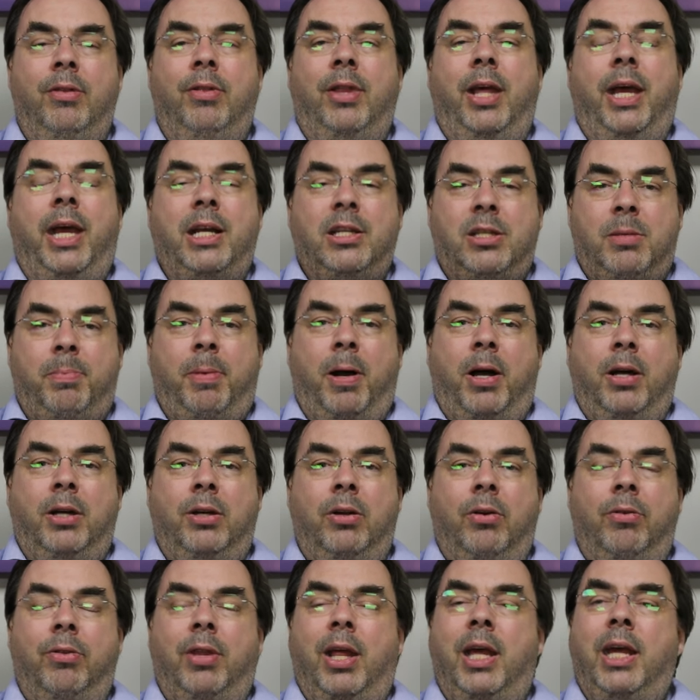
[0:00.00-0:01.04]
They get spied
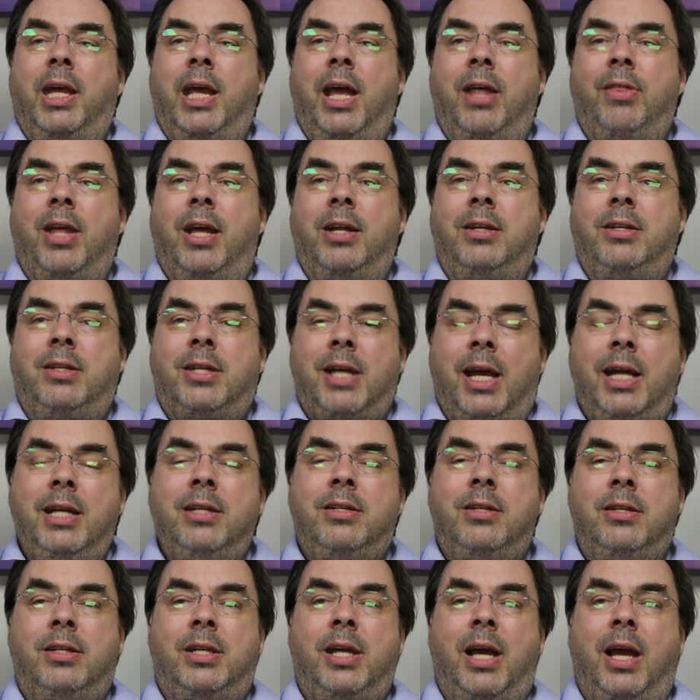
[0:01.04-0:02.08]
on. They get their
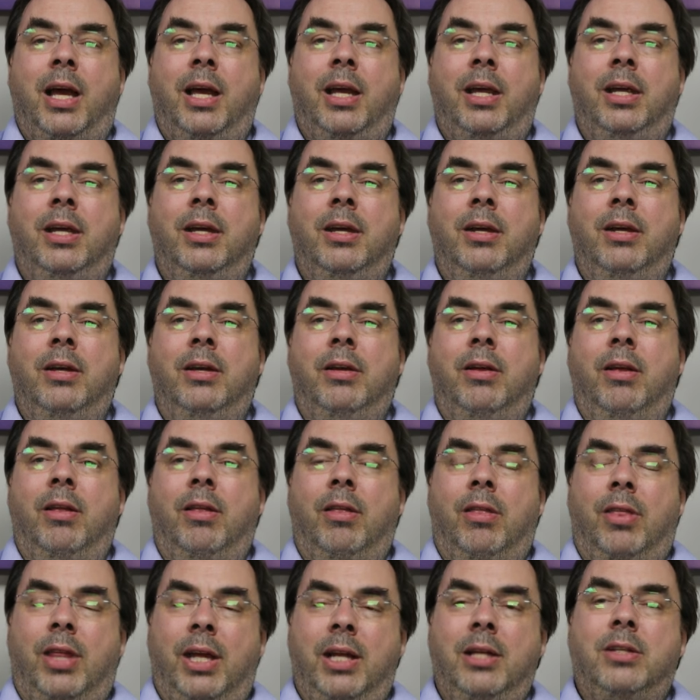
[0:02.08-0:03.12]
day-to-day
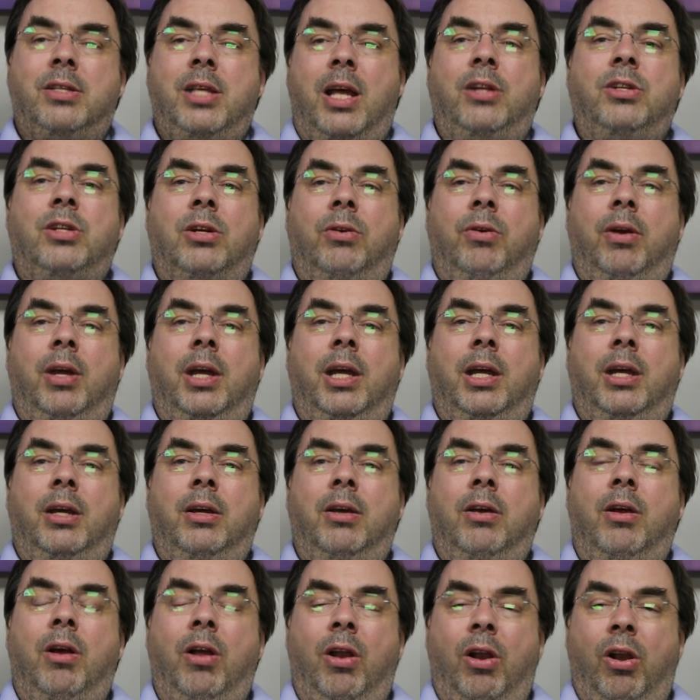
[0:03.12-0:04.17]
things they're doing
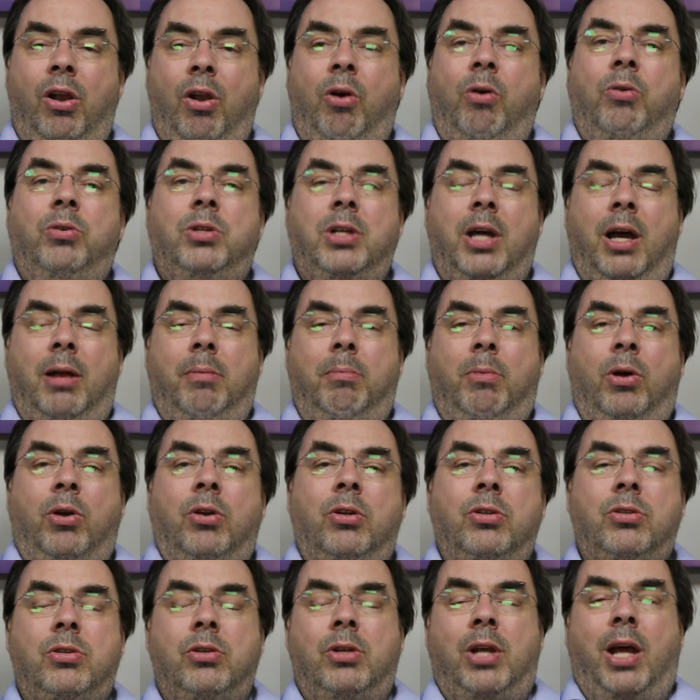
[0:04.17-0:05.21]
logged and
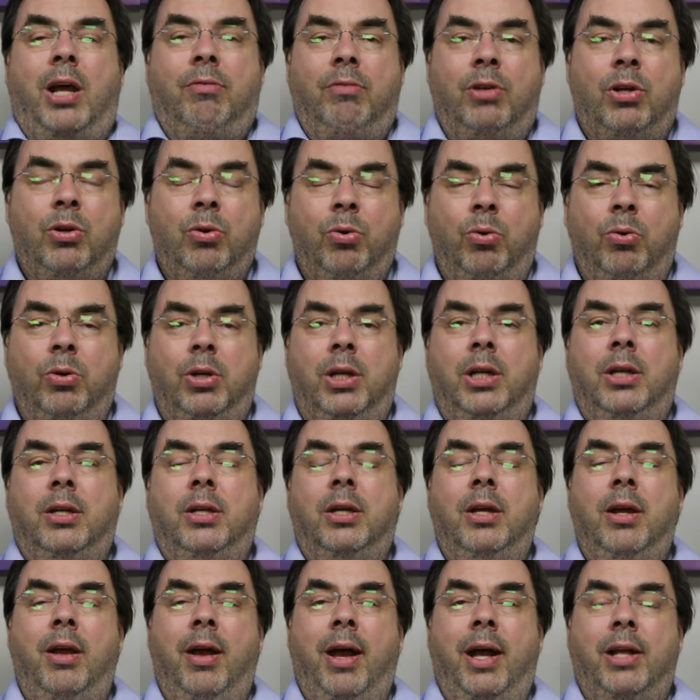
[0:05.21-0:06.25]
monitored and recorded
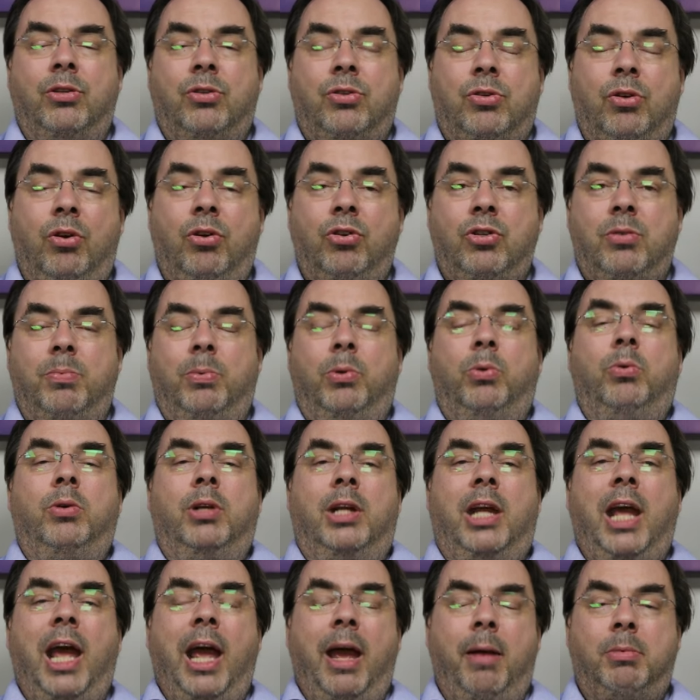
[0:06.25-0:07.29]
and searchable
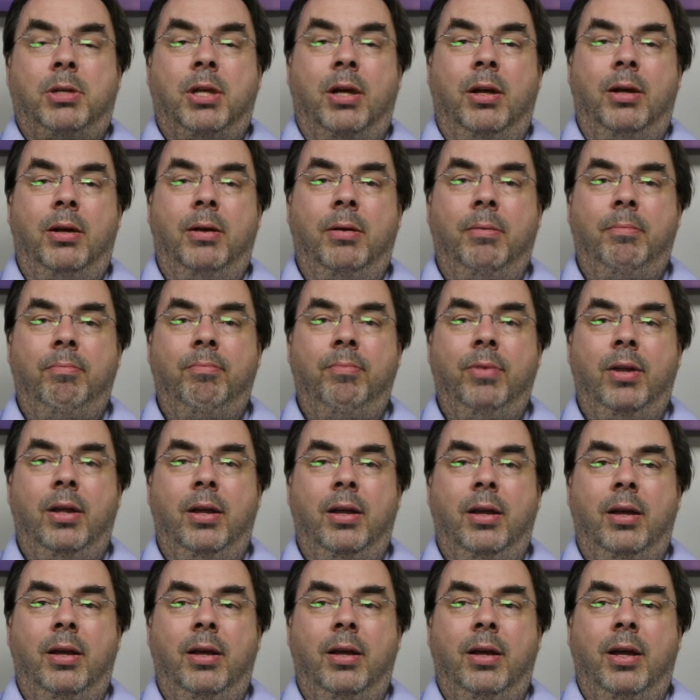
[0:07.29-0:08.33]
and kept.
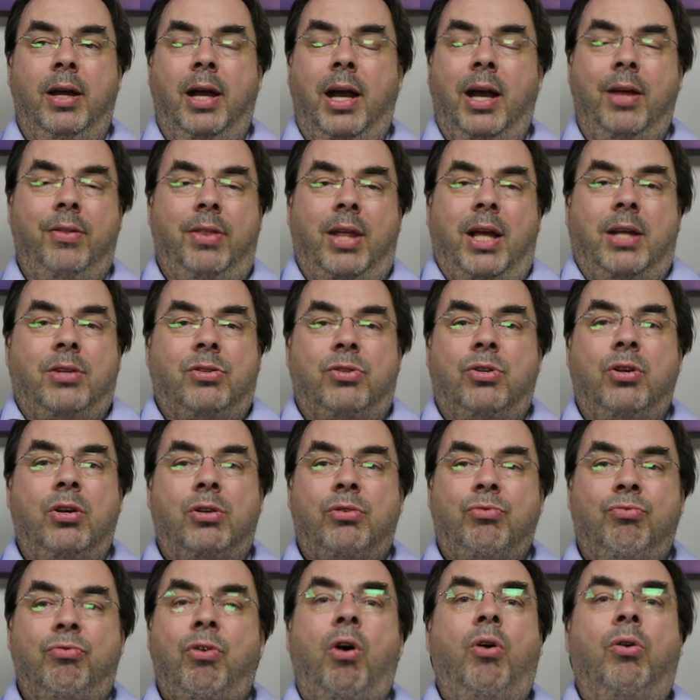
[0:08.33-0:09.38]
And that's
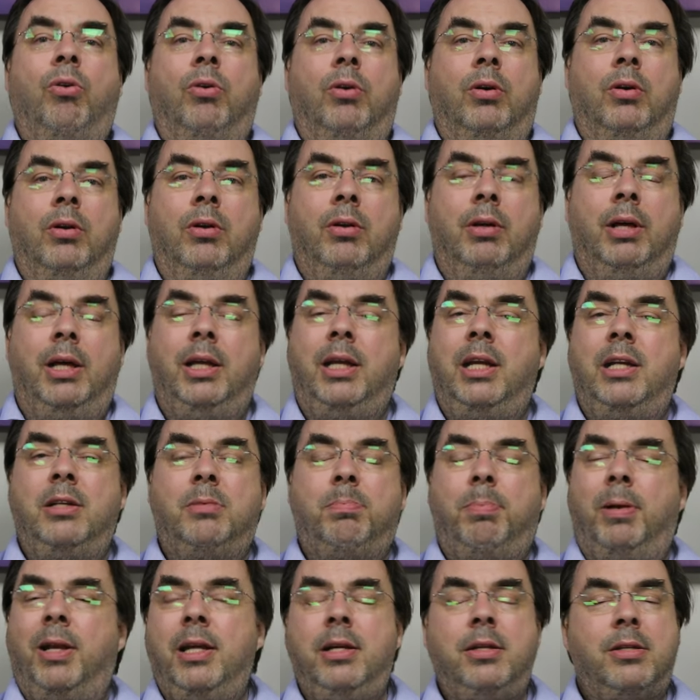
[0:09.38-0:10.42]
just wrong. It is
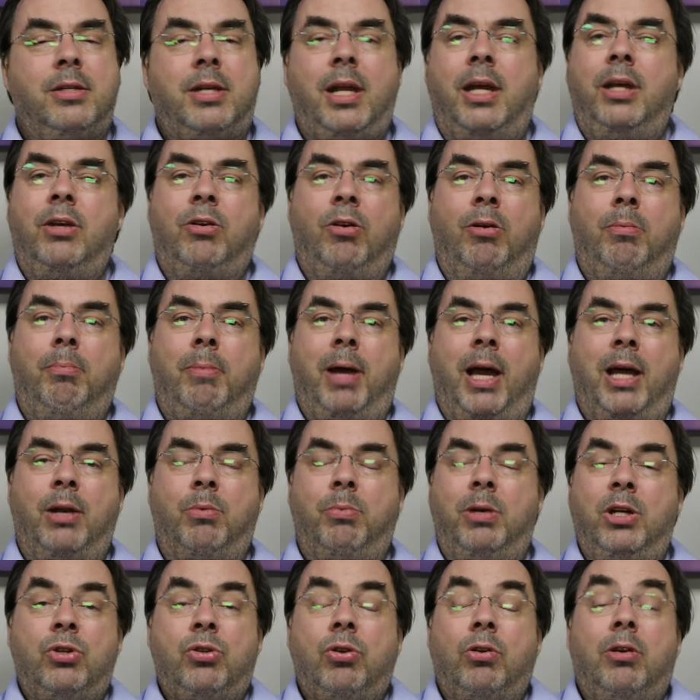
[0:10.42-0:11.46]
police state gone mad.
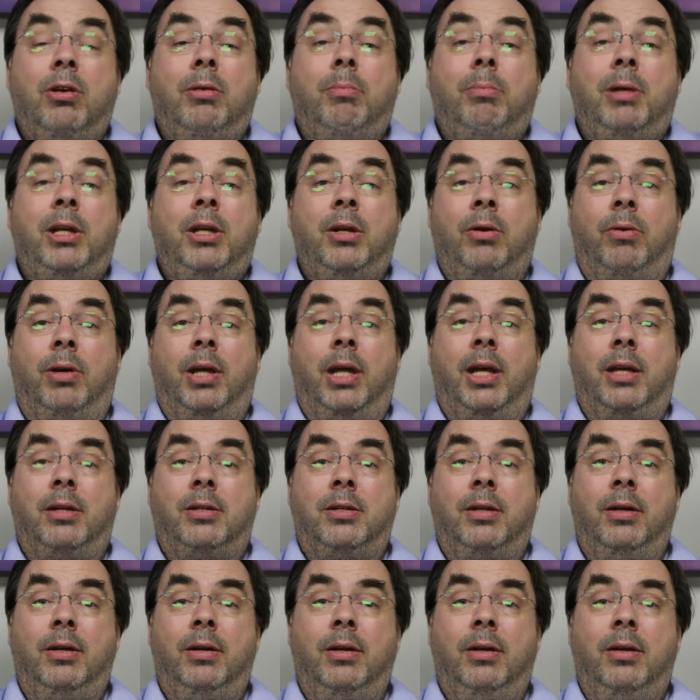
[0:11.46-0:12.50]
We shouldn't be doing
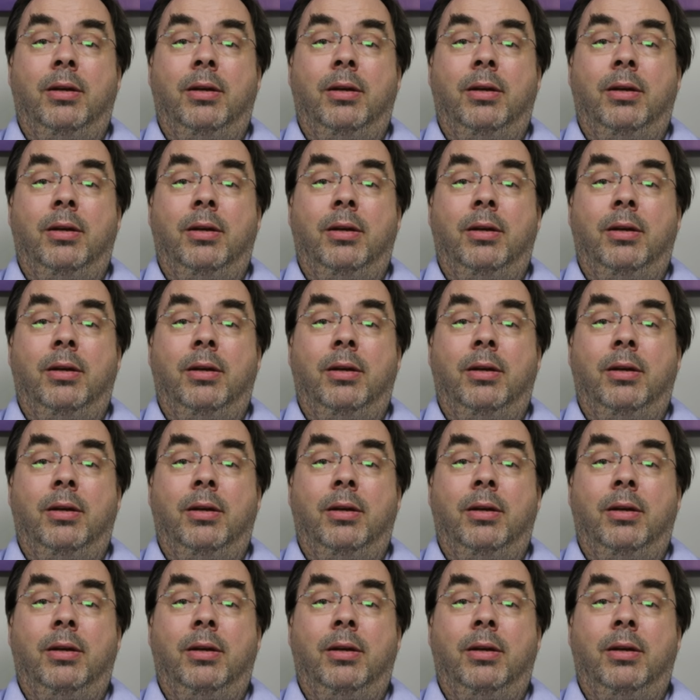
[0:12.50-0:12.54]
it.